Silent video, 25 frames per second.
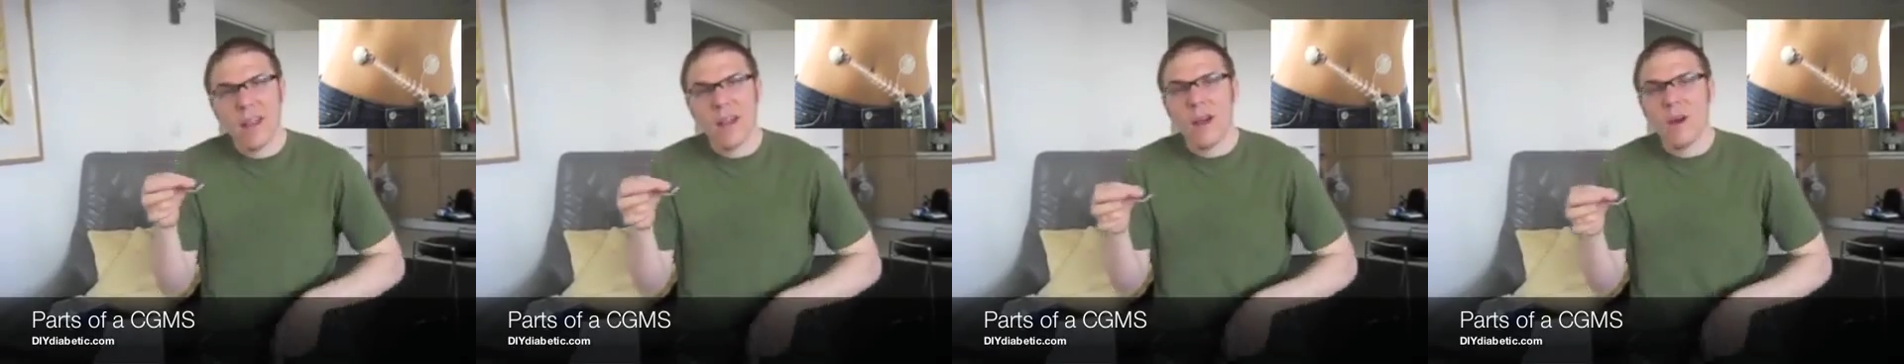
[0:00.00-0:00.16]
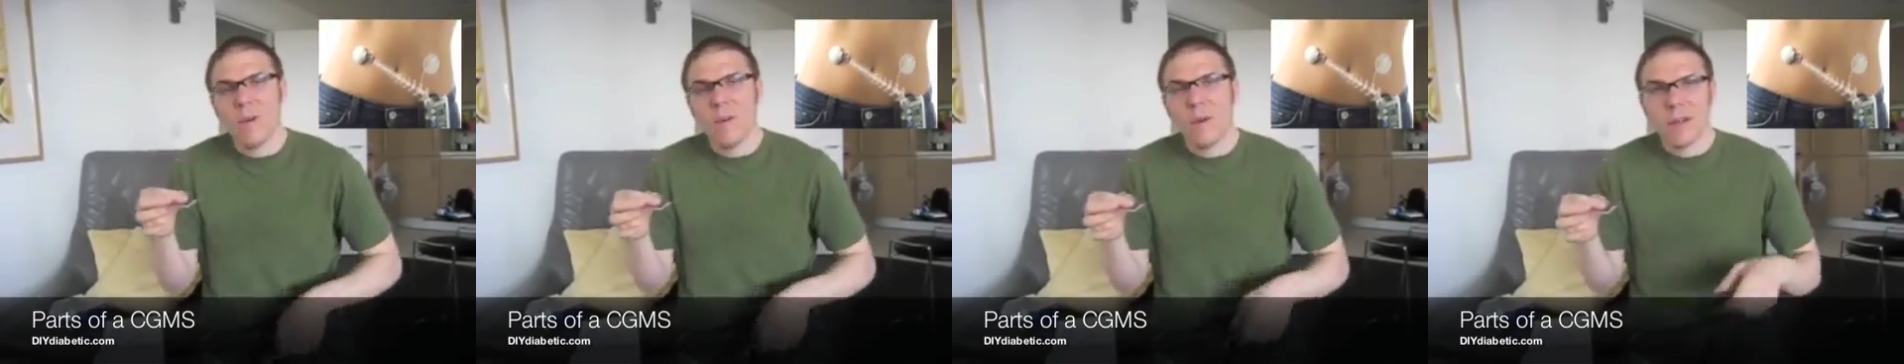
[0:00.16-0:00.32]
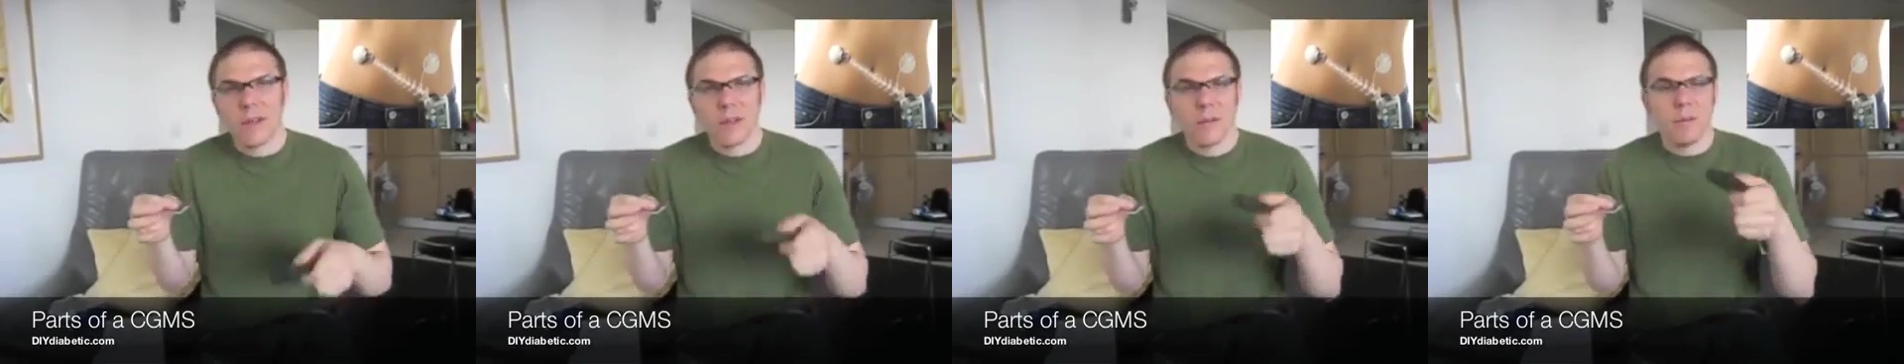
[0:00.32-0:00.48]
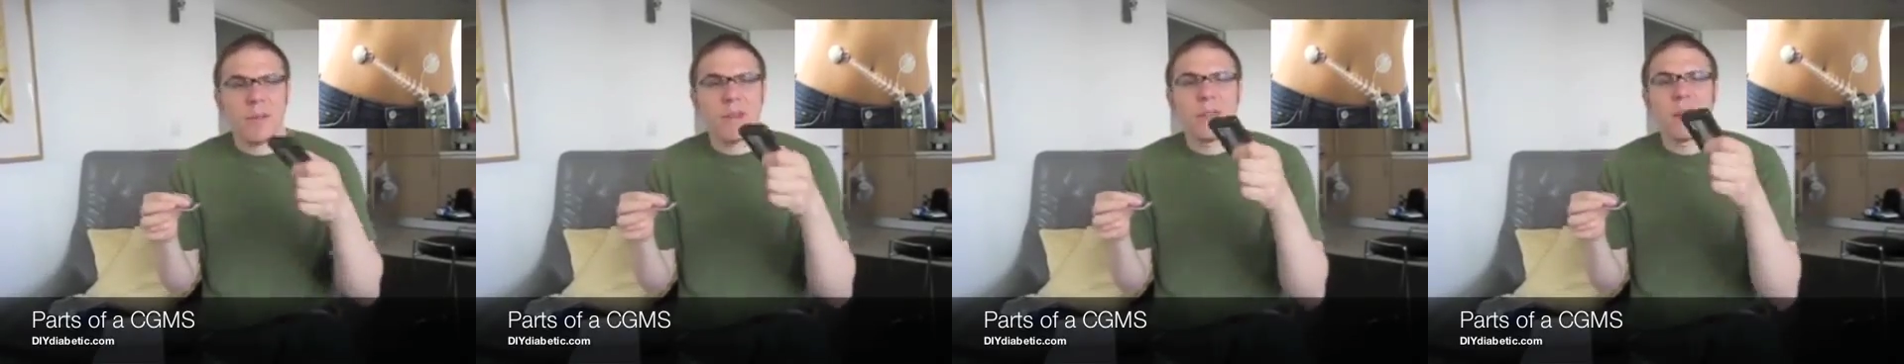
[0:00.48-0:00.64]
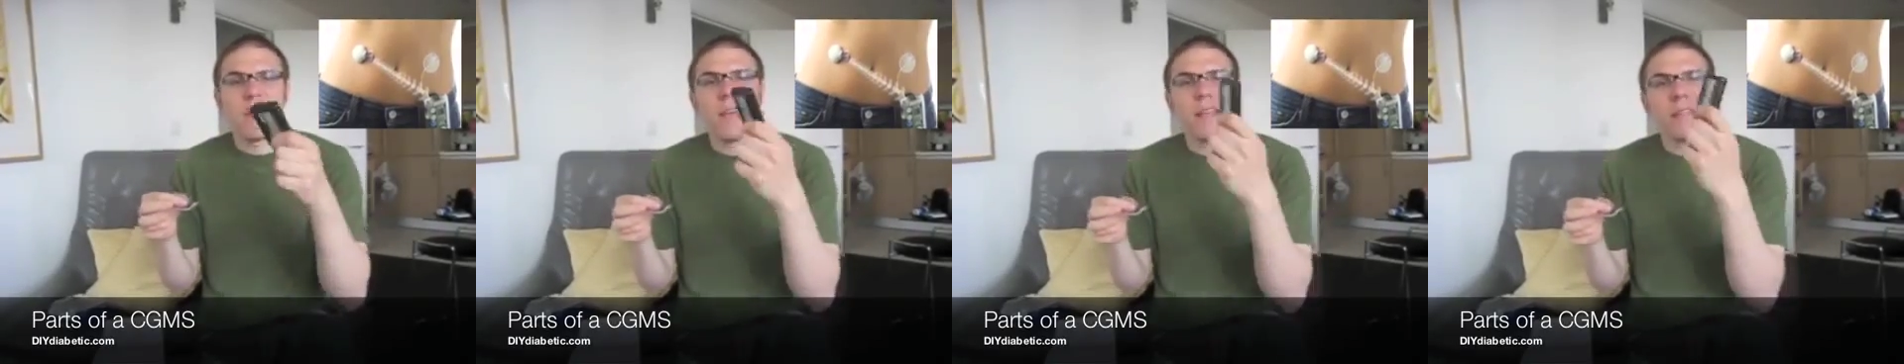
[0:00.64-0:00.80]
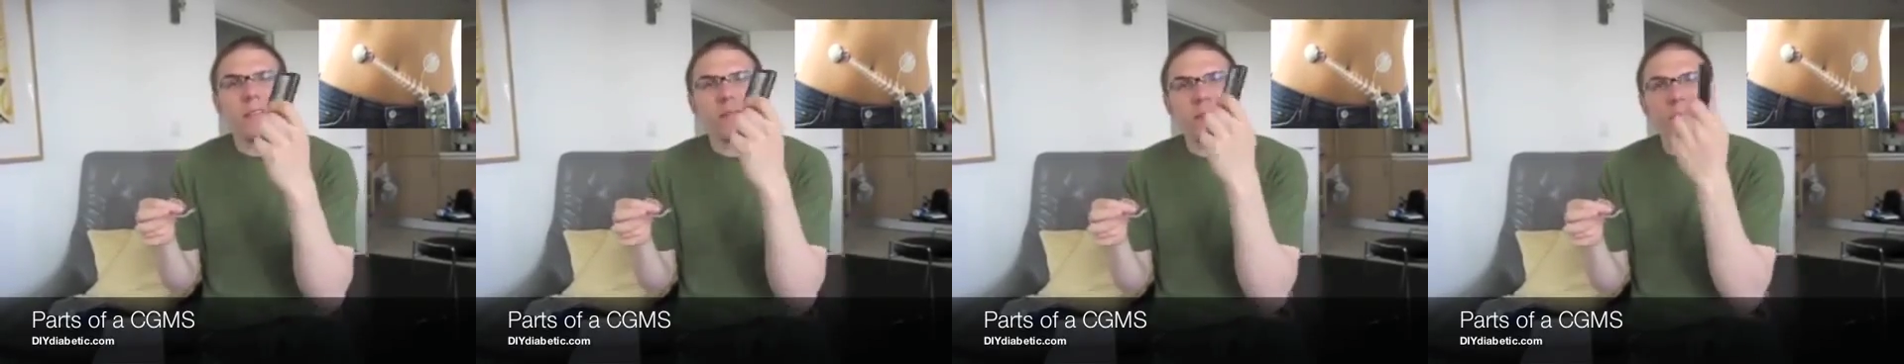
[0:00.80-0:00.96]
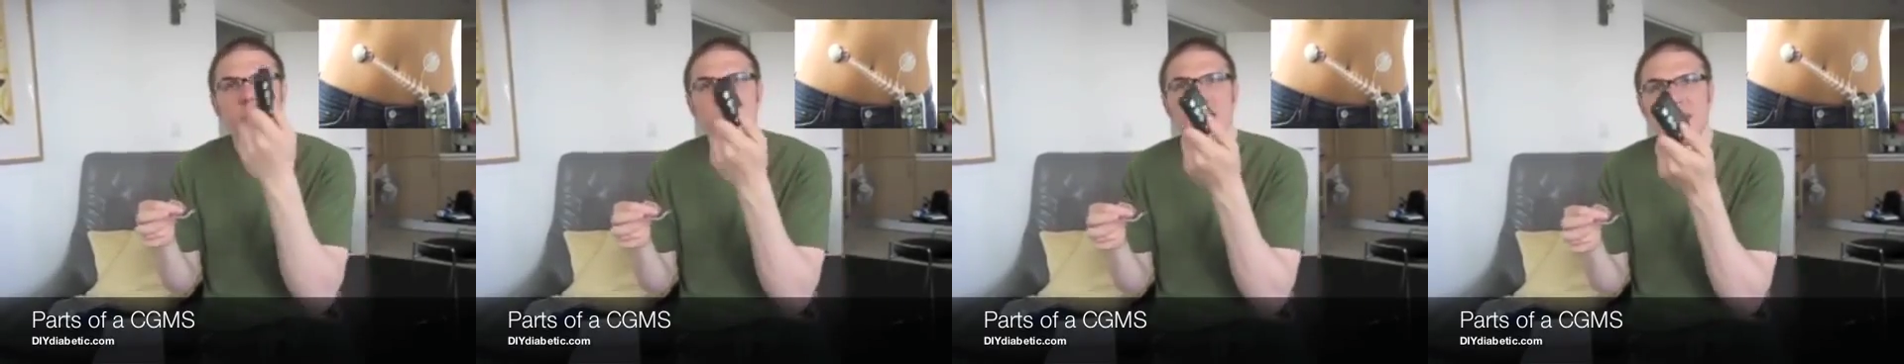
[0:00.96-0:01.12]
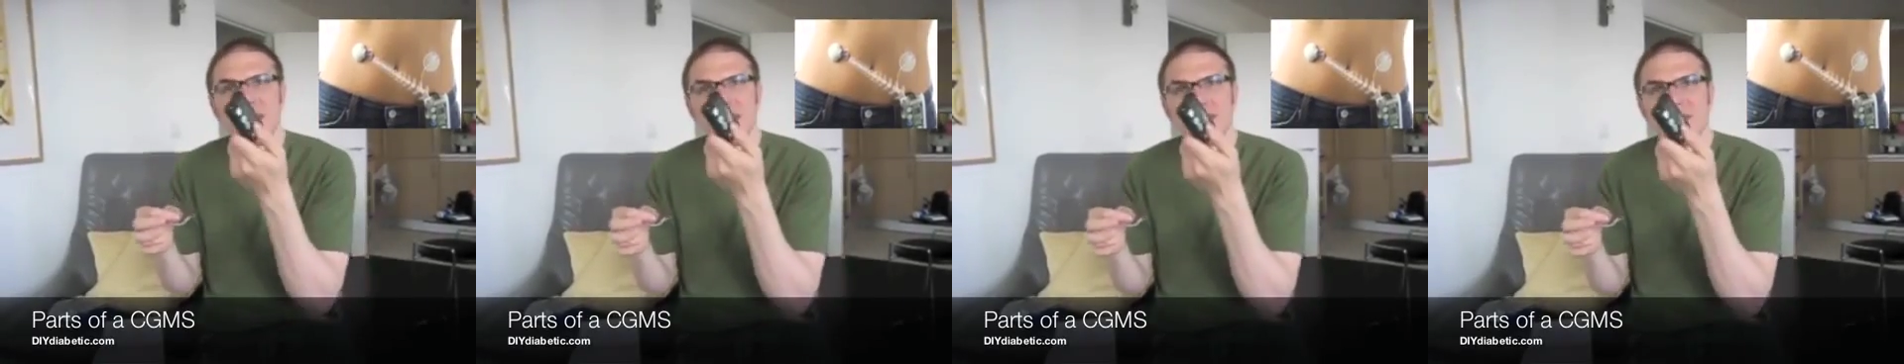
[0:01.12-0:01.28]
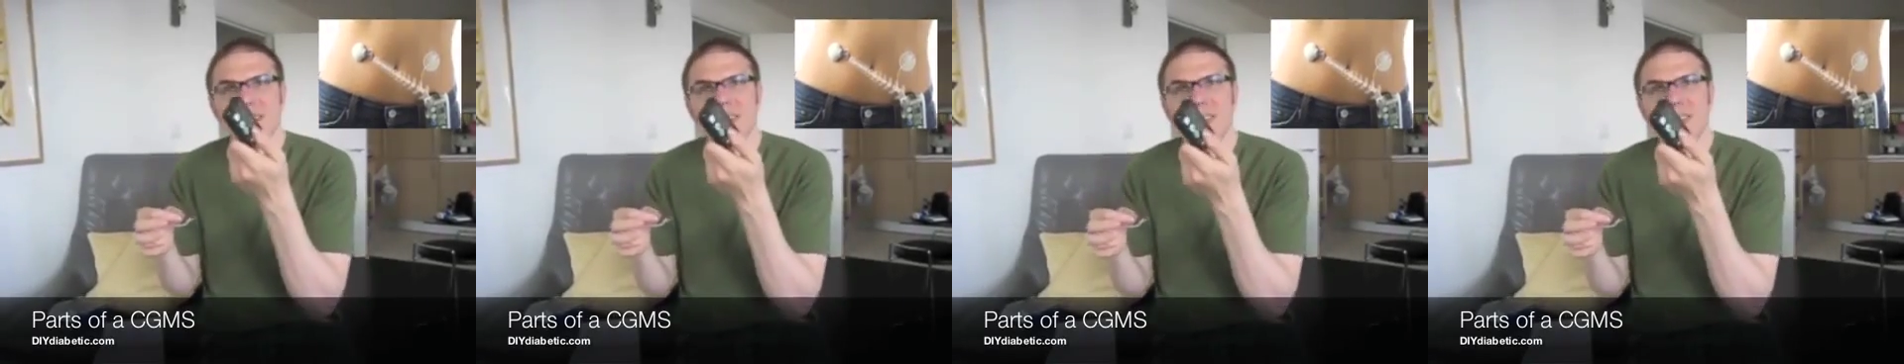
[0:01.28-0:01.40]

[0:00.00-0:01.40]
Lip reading: are what communicates with this